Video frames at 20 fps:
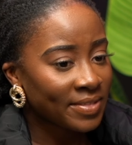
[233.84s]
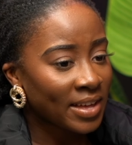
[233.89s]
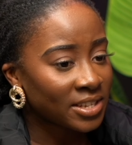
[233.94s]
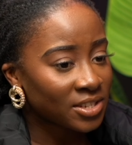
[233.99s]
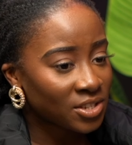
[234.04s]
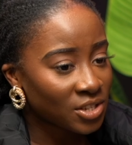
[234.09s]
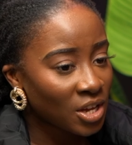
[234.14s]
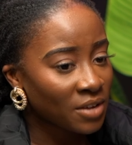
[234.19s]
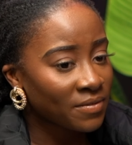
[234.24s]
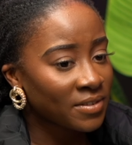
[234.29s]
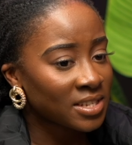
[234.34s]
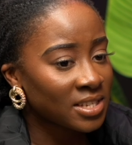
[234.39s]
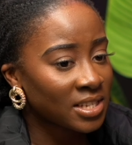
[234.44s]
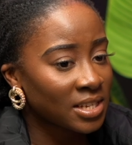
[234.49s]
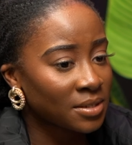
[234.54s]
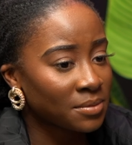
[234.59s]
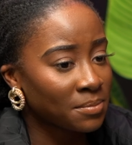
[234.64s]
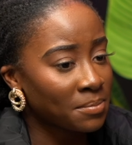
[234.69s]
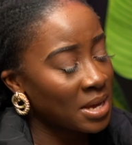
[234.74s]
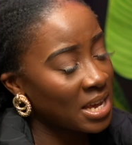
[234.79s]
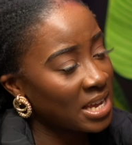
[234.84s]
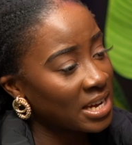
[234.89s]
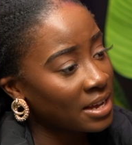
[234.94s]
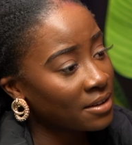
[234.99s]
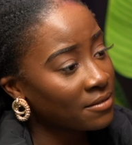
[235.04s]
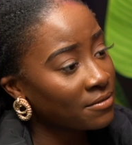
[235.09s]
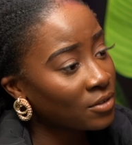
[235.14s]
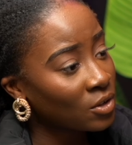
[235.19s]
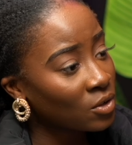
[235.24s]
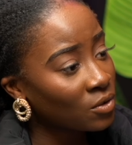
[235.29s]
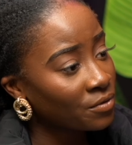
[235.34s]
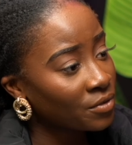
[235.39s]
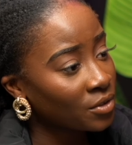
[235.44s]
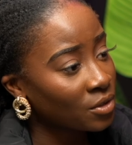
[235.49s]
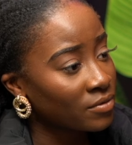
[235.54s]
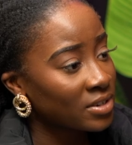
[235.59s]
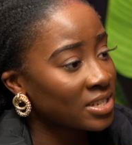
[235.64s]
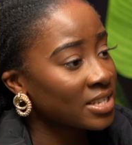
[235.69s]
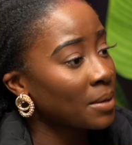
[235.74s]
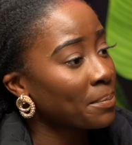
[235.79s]
that service is meaningful for
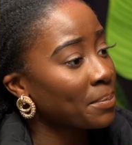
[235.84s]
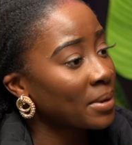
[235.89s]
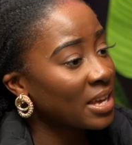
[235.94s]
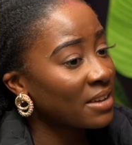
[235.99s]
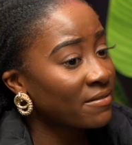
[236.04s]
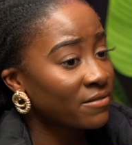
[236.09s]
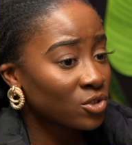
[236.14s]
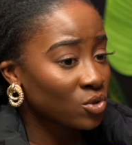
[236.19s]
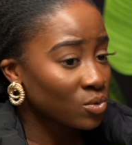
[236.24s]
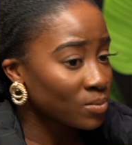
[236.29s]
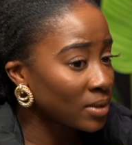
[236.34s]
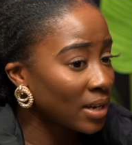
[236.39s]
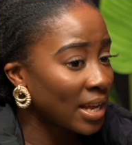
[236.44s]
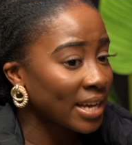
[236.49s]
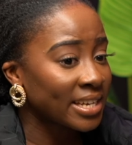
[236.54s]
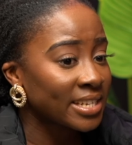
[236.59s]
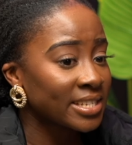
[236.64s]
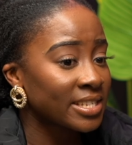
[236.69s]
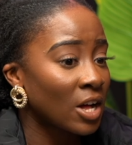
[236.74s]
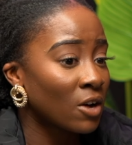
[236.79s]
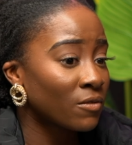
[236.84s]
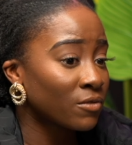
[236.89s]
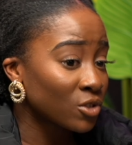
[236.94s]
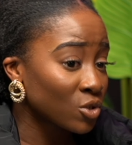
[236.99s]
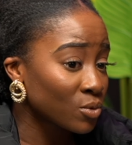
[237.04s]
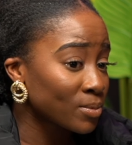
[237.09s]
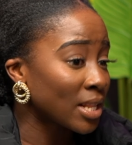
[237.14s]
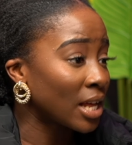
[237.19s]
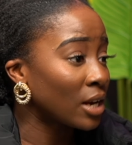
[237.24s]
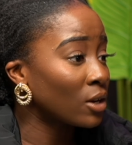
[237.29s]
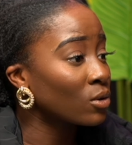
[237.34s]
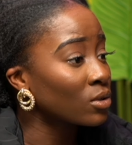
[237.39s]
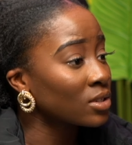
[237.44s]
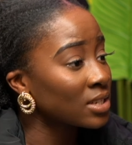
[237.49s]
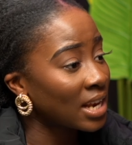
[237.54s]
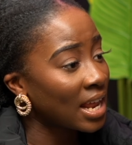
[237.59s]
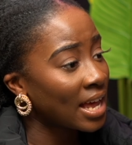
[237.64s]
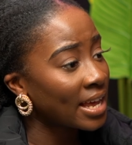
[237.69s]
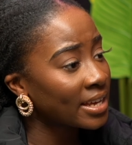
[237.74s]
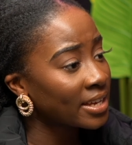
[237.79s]
the recipient, for someone like yourself or someone that
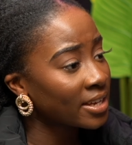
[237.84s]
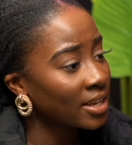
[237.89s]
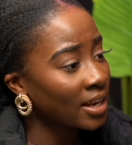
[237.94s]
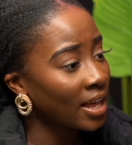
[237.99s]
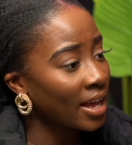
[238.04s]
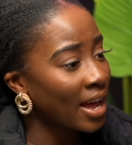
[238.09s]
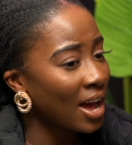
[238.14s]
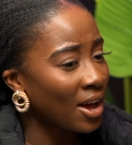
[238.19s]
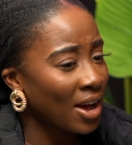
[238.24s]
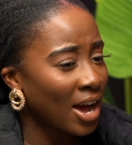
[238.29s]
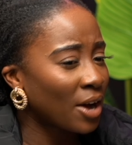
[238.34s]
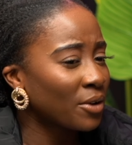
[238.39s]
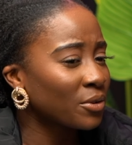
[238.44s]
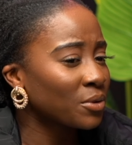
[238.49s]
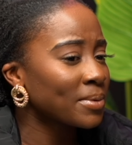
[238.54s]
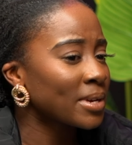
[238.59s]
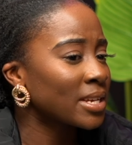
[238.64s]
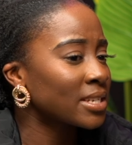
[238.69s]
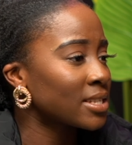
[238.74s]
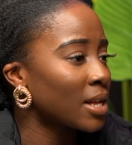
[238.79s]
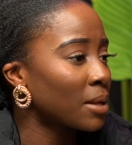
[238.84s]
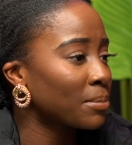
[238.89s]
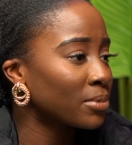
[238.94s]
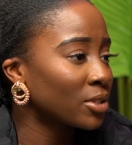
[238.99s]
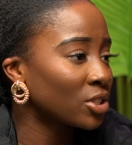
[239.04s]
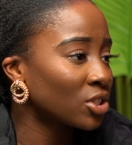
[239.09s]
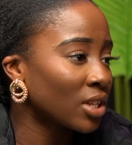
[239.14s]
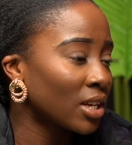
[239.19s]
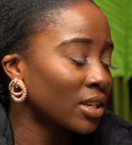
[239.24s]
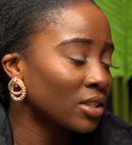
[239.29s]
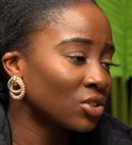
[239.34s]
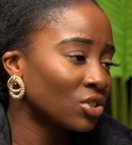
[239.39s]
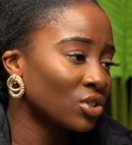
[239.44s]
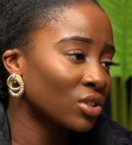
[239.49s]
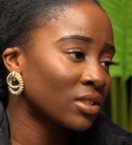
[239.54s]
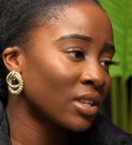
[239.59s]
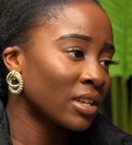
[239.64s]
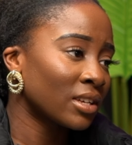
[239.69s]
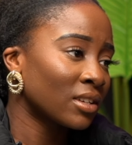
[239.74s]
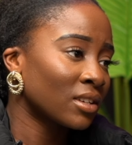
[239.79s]
looks like you? Like, how, how do we establish that,
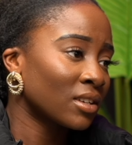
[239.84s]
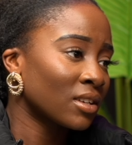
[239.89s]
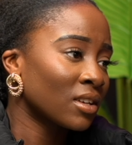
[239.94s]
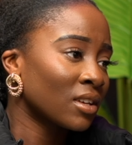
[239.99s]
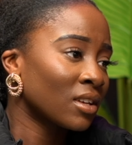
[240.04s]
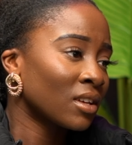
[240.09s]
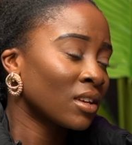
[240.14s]
do you think?